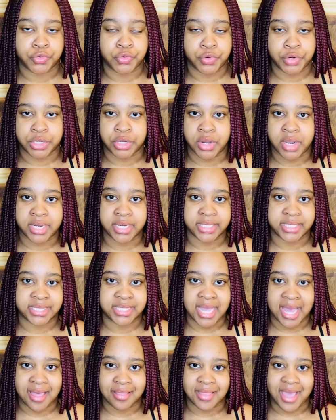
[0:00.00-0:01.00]
and you'll
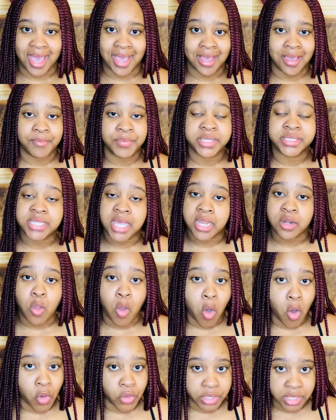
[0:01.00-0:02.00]
understand that it can be done
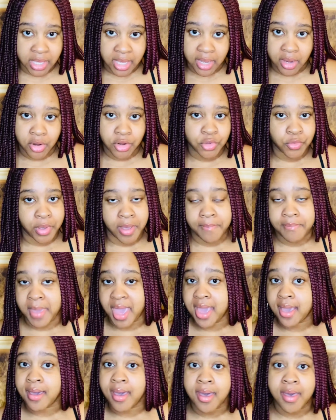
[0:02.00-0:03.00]
all year. You can
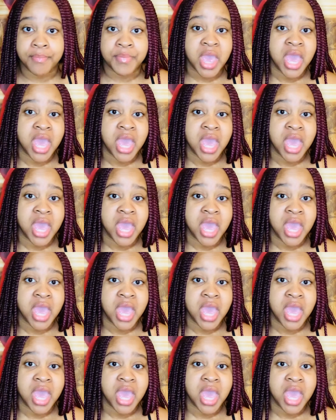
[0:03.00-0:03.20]
make up.